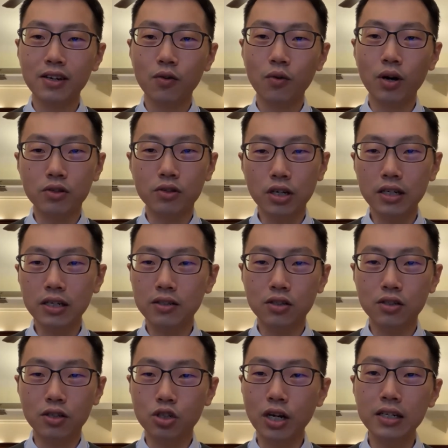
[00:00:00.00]
But
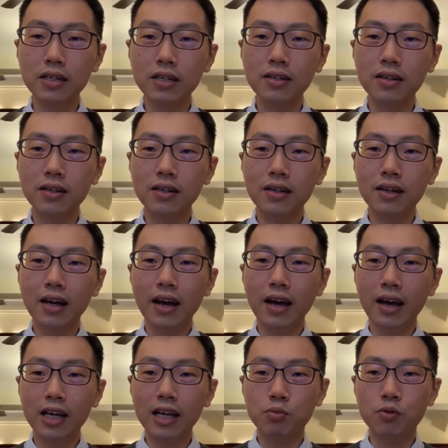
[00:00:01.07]
China
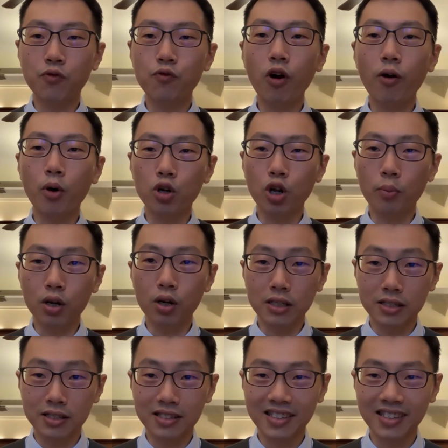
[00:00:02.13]
has been full of
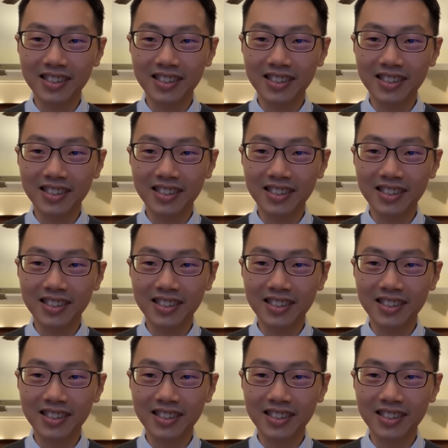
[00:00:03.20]
monopolies.